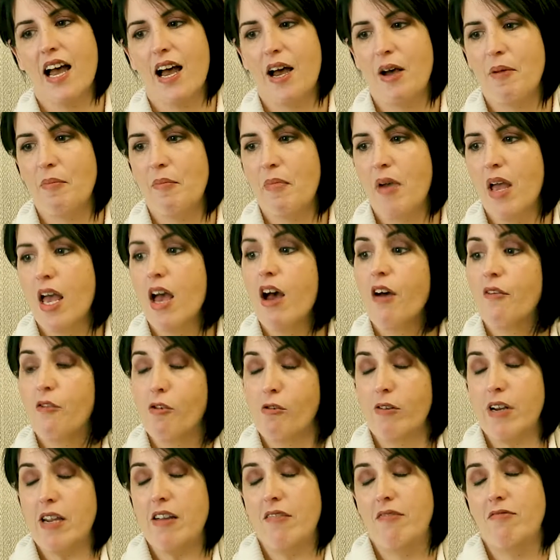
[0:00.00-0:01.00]
I've
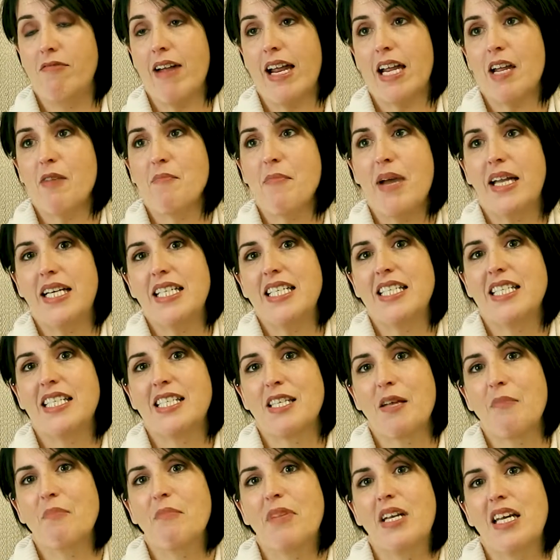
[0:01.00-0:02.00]
already recommended
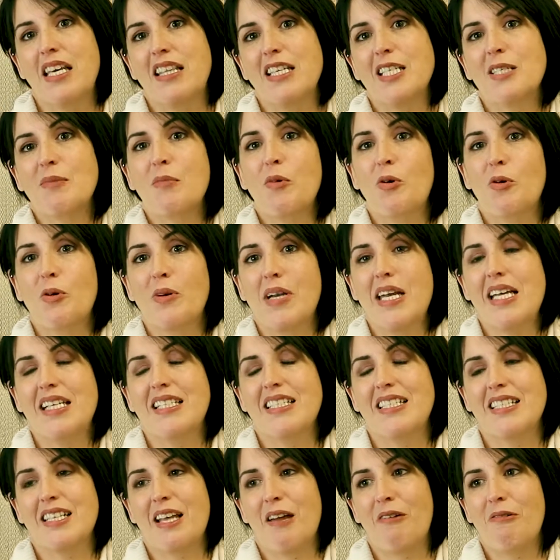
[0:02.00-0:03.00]
somebody this morning,
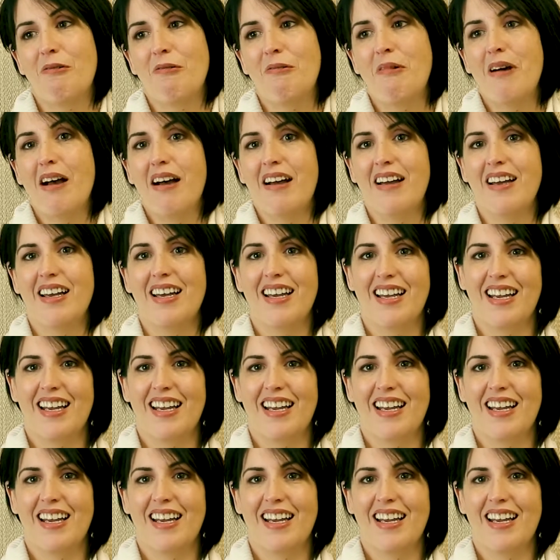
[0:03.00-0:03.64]
so